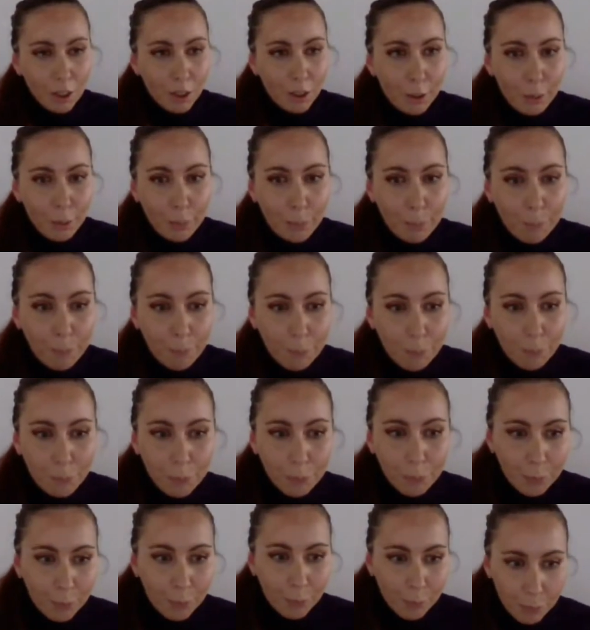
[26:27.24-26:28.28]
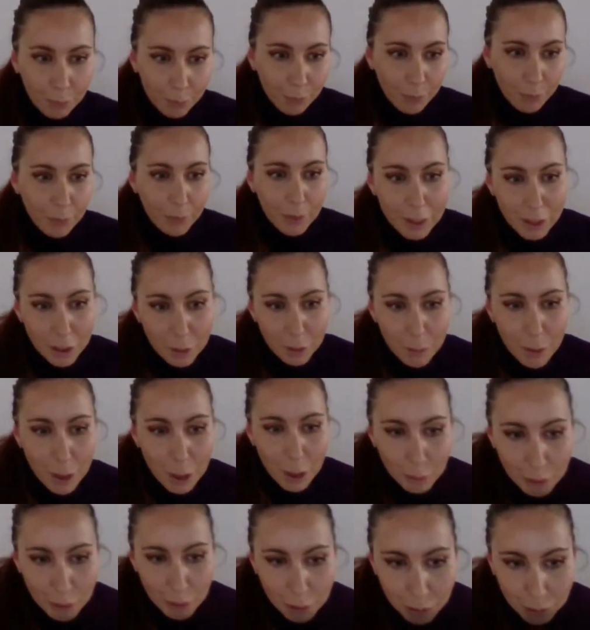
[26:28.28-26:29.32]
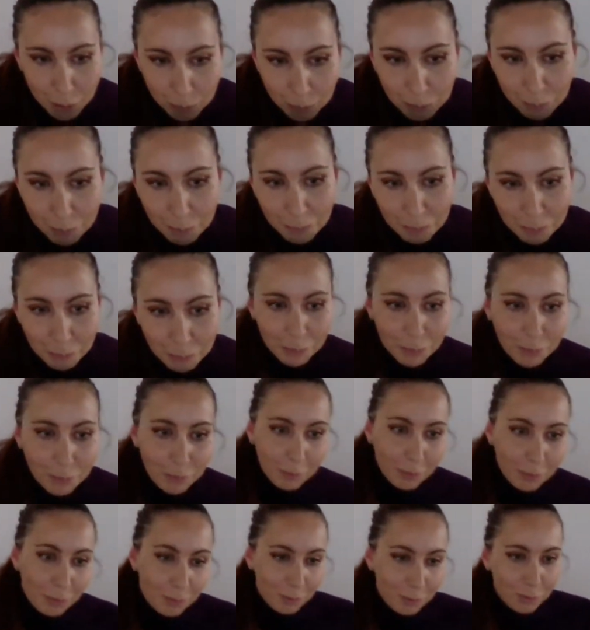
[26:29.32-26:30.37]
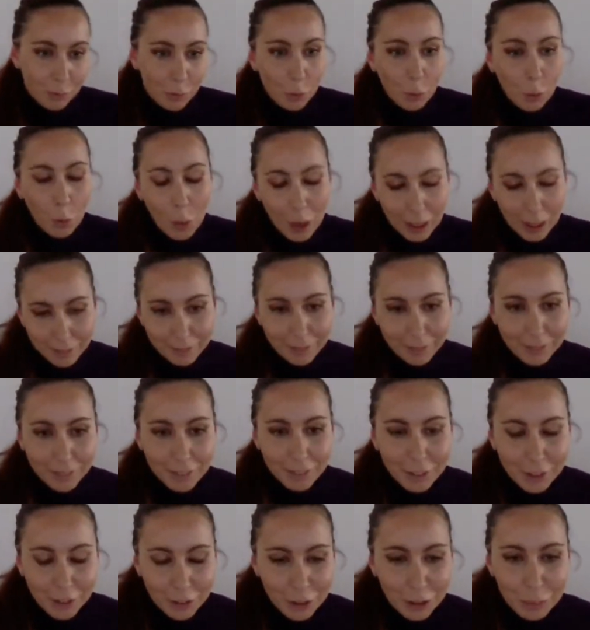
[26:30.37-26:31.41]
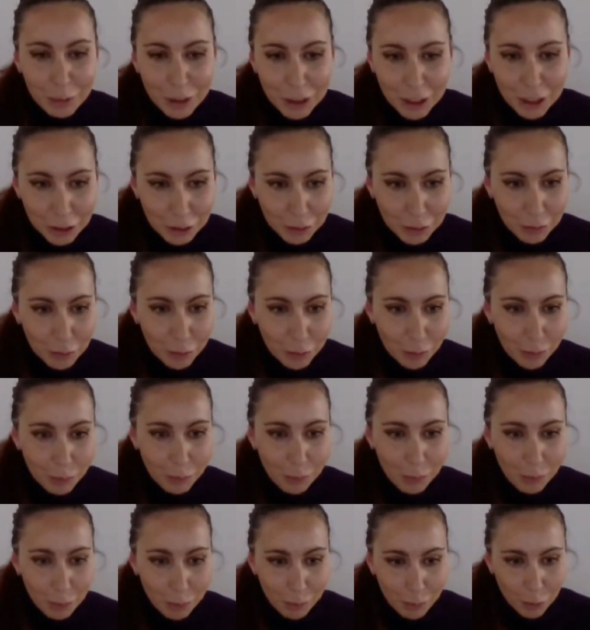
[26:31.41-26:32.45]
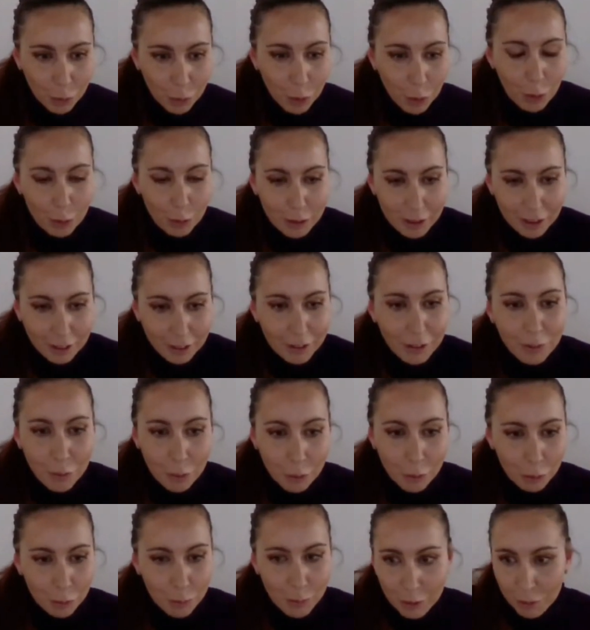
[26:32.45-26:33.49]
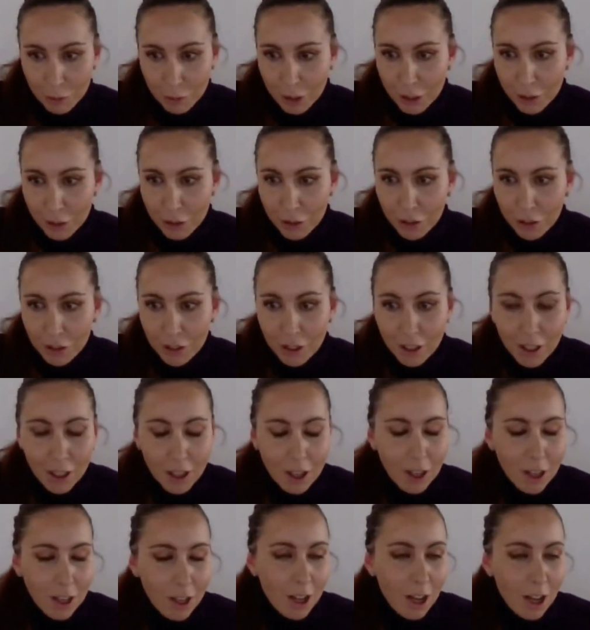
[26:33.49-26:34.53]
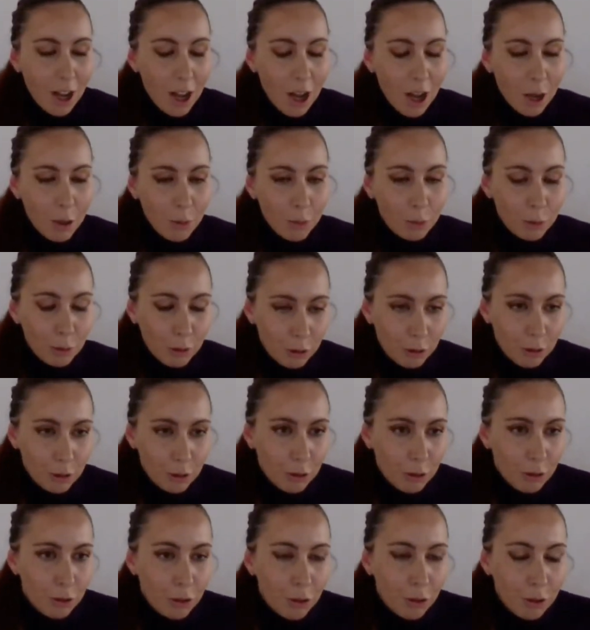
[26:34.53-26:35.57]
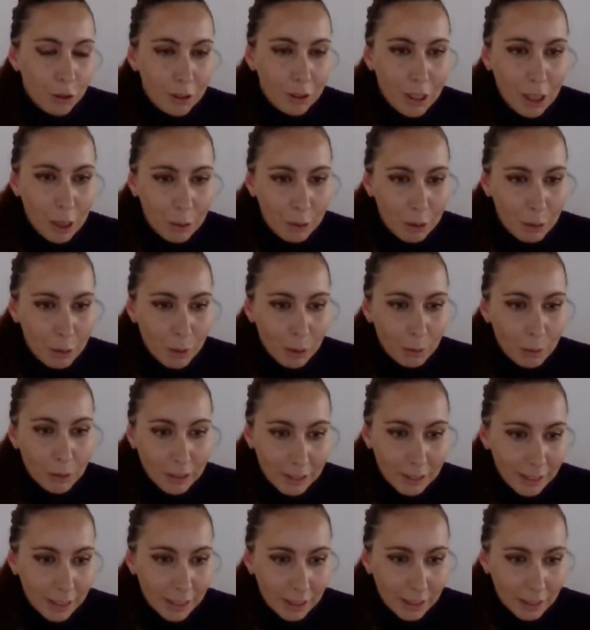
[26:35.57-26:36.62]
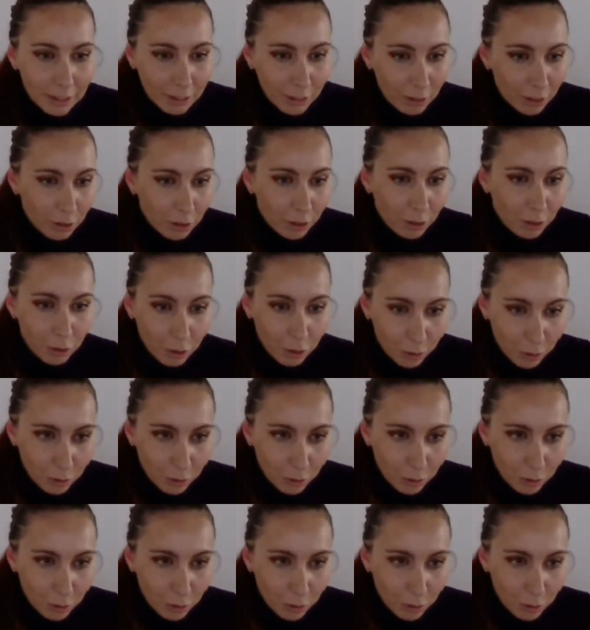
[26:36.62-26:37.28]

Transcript: That's about the one determinant causing the forced migration. I would talk now about the second